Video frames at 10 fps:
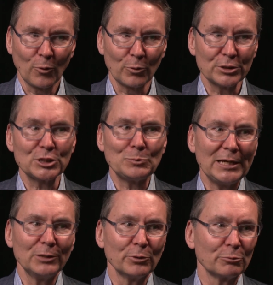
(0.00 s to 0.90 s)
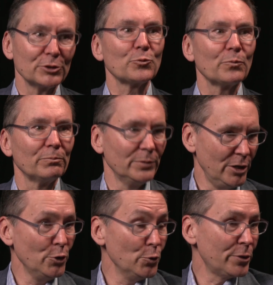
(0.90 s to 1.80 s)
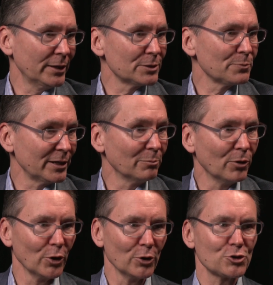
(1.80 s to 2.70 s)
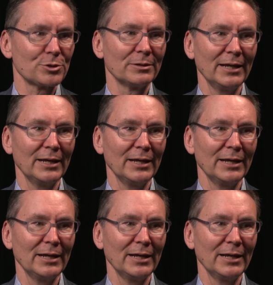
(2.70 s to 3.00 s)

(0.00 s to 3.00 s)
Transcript: or the speed with which new things might emerge.